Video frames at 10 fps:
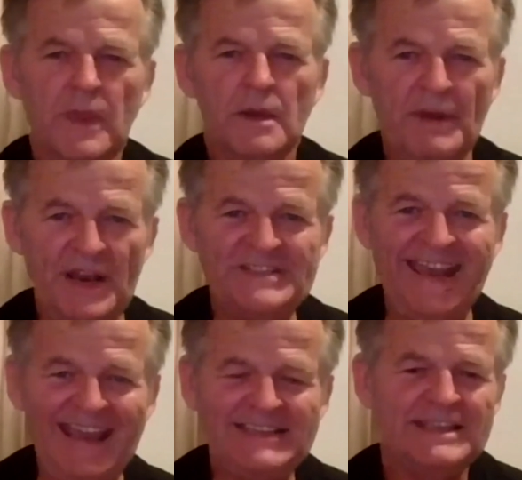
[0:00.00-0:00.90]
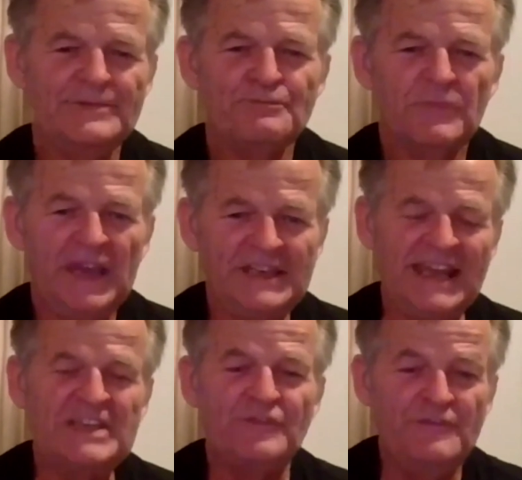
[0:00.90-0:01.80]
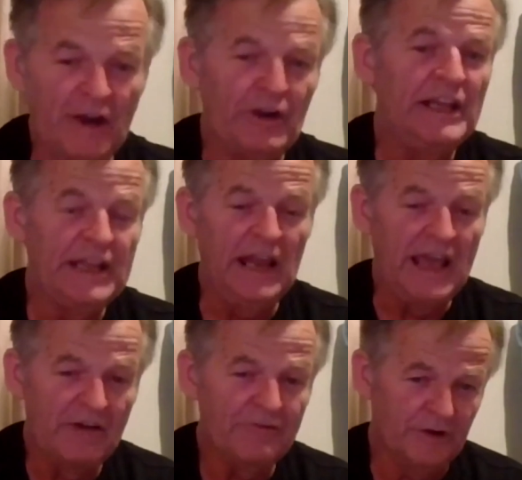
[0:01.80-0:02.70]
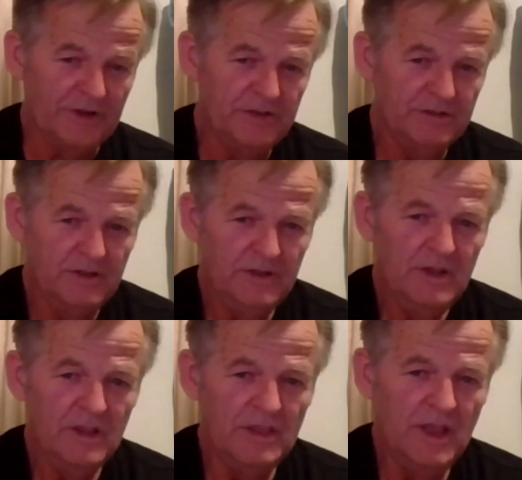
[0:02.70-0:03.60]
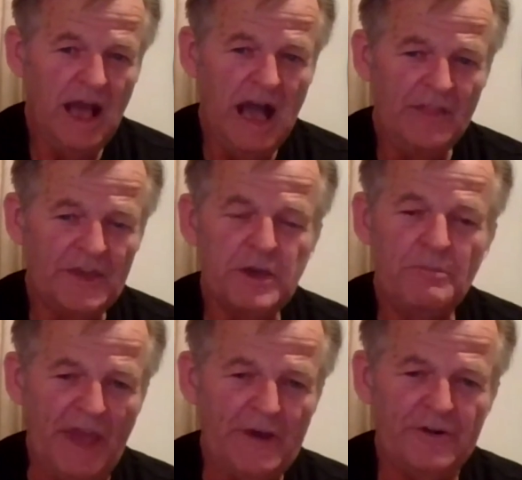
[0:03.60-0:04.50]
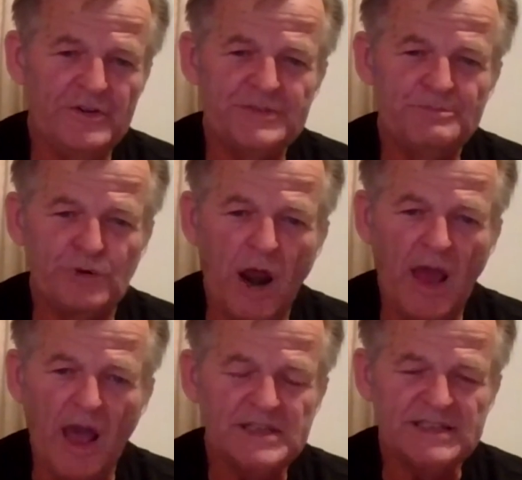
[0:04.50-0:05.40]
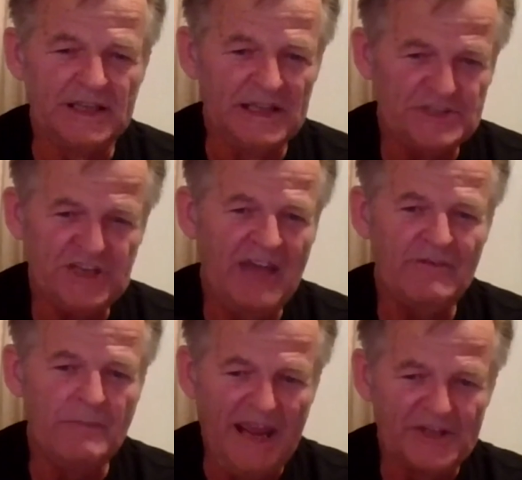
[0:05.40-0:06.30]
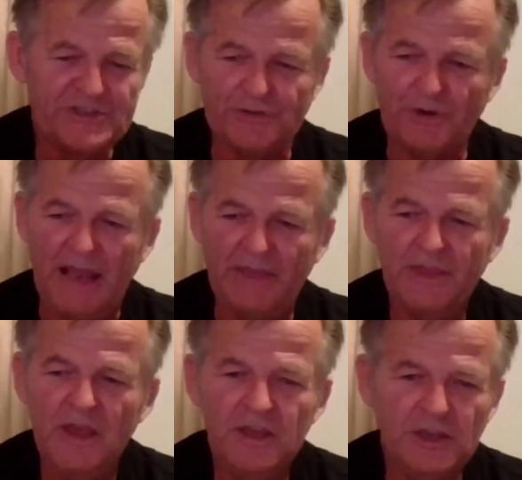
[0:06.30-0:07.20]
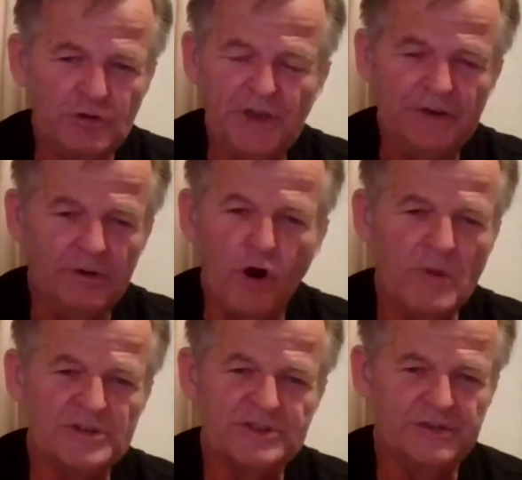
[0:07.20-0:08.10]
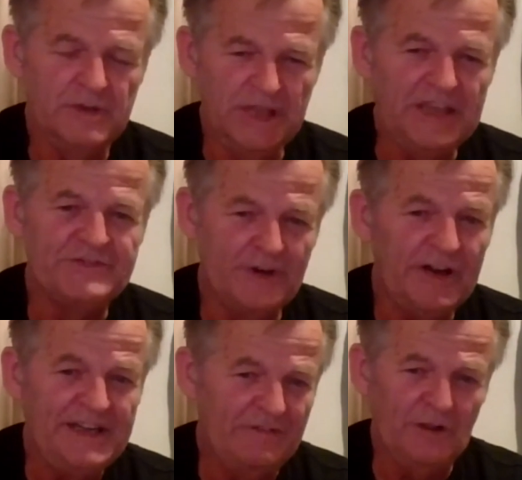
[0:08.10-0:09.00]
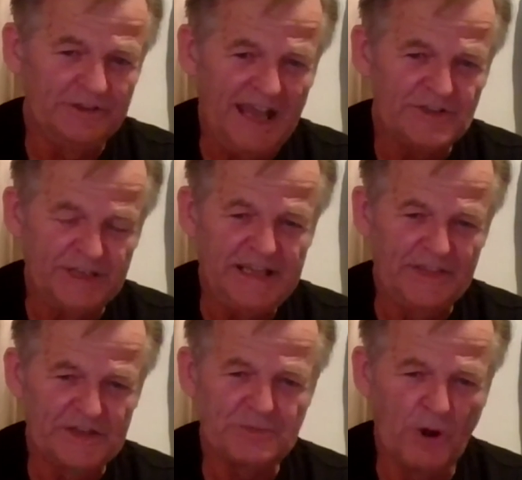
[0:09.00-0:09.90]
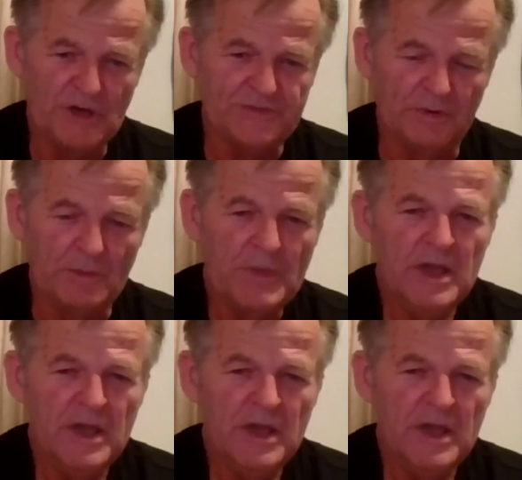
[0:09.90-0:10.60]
But it takes very little effort. The competitors' products, unless you have a man's strength, it's very difficult to actually get the sparks from.